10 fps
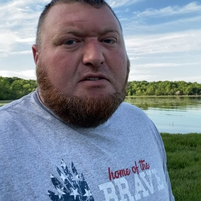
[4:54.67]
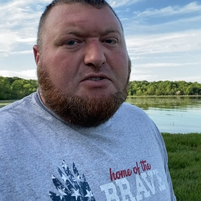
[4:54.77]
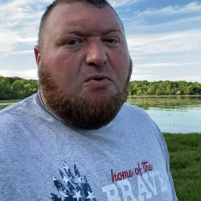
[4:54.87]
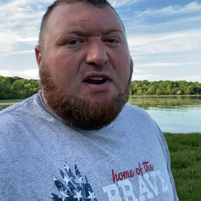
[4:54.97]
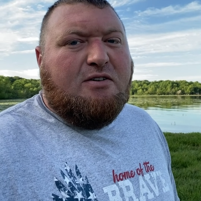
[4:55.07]

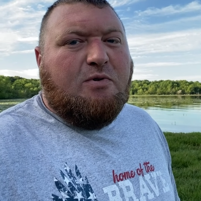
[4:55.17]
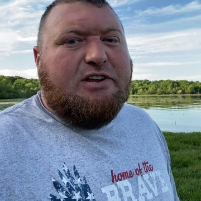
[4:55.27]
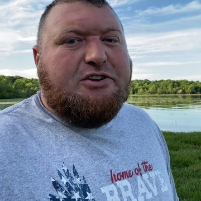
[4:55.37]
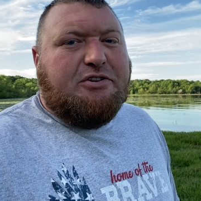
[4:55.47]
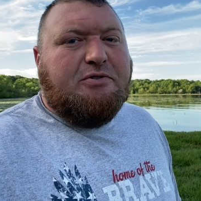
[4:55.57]
So why did we
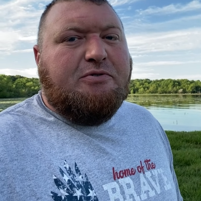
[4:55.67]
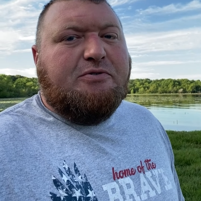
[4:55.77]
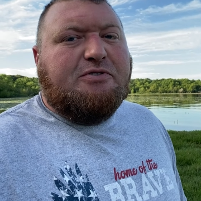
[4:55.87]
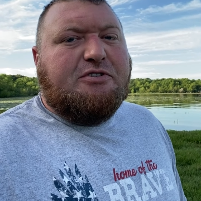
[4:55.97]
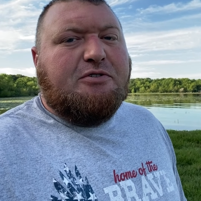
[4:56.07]

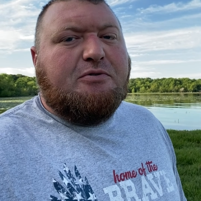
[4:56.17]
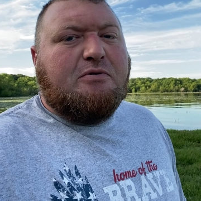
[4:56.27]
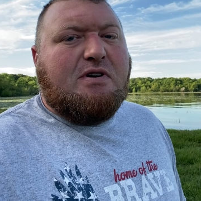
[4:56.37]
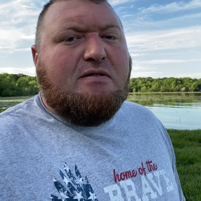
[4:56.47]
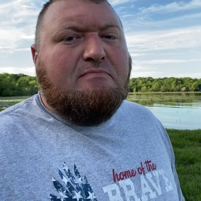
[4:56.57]
choose
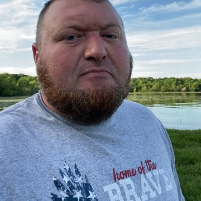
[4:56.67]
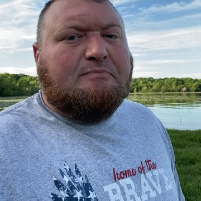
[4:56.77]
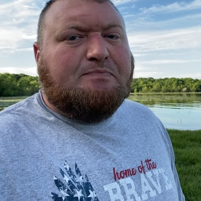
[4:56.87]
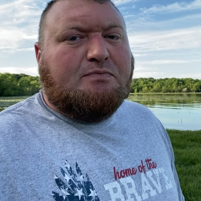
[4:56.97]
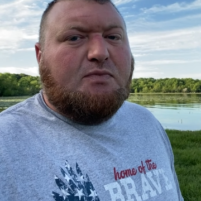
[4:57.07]
to
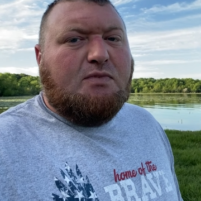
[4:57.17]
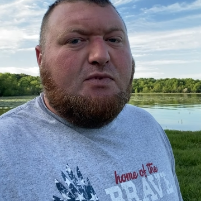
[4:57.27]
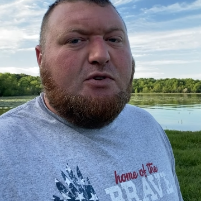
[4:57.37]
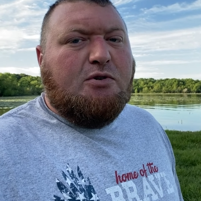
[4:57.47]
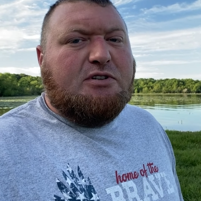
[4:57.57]

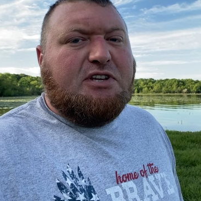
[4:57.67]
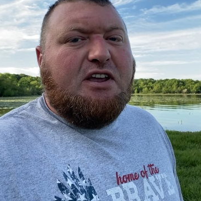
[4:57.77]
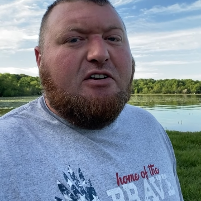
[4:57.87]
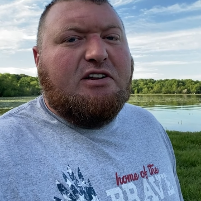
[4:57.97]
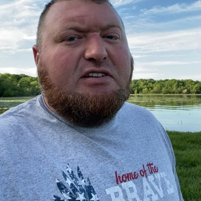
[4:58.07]
do a
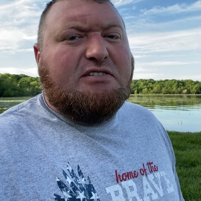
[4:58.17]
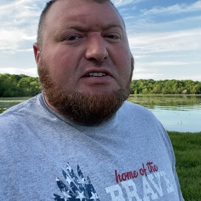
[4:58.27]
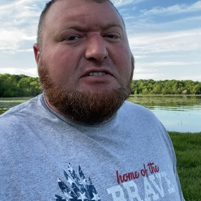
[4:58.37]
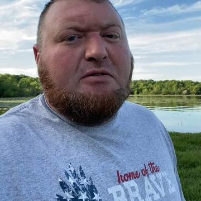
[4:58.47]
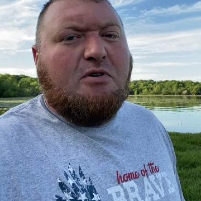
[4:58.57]
security
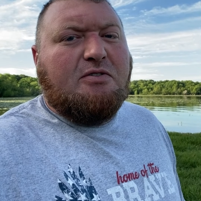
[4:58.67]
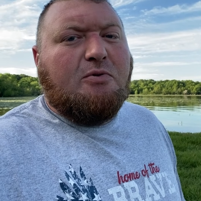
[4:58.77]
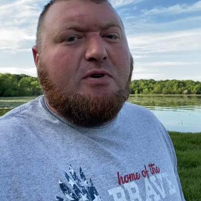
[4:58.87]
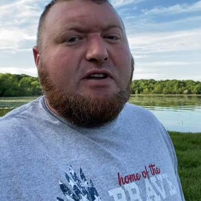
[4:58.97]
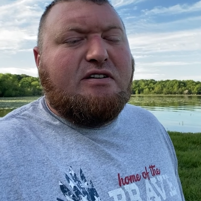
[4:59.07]
system on the
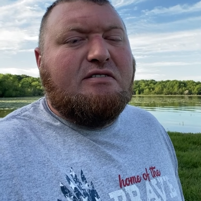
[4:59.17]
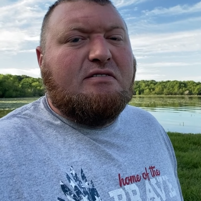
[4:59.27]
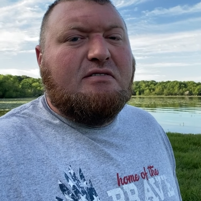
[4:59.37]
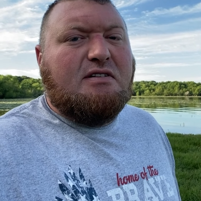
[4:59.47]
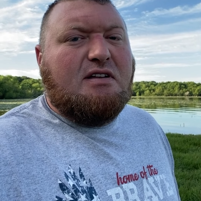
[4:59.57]
rig?
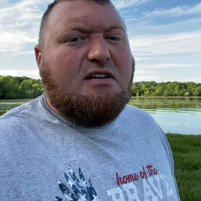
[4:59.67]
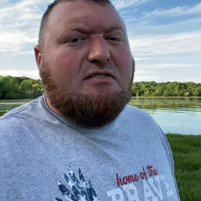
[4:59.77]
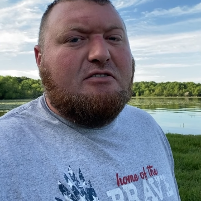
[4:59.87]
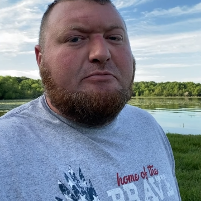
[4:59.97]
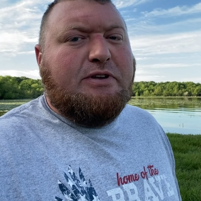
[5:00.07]

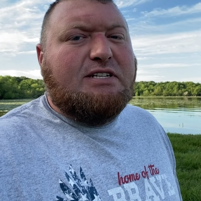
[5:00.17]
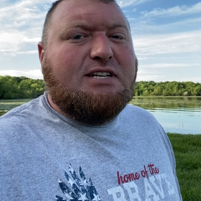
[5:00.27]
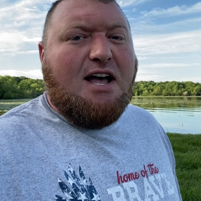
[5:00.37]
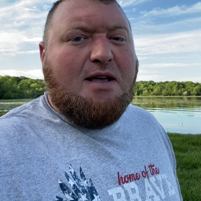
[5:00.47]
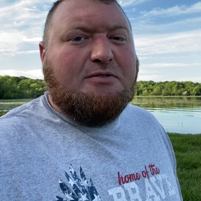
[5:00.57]
There's been
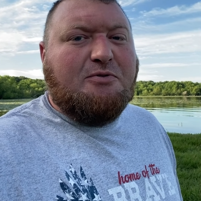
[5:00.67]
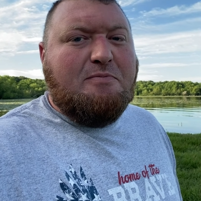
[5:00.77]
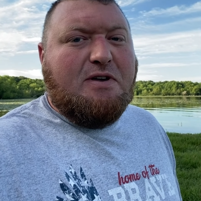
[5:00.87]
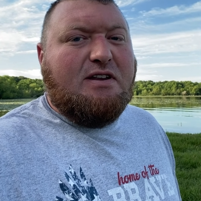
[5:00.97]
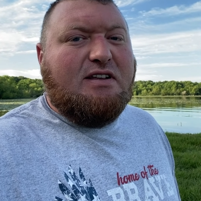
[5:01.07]
times
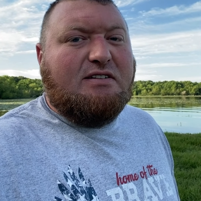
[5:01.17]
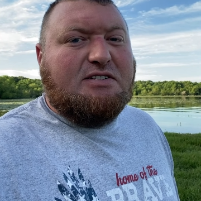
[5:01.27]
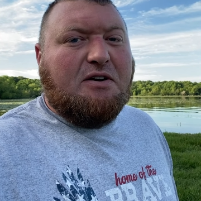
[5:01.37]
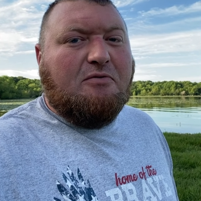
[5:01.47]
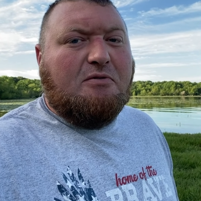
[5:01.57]
we've been at
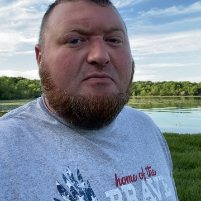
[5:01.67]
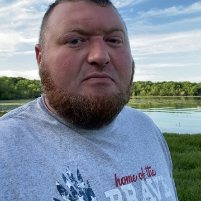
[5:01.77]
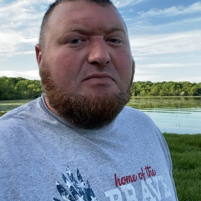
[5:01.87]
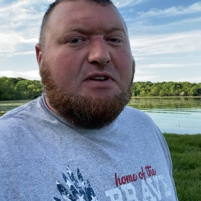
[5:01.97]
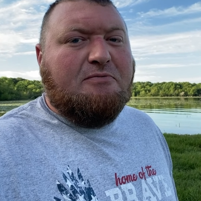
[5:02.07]
several
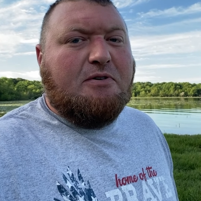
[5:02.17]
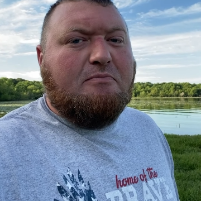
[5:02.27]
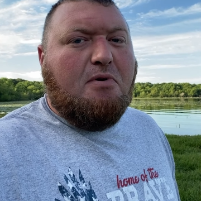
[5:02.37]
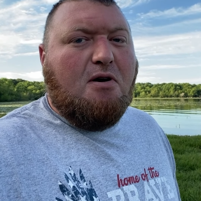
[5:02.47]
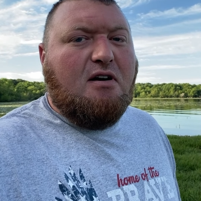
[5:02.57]

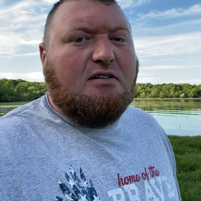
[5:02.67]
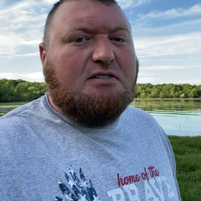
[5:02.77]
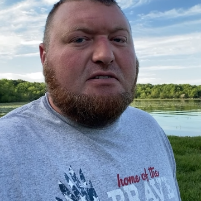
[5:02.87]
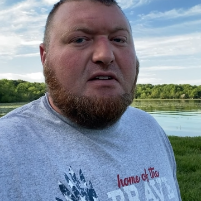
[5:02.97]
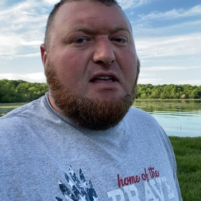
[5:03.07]
different
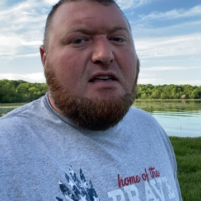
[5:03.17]
parks.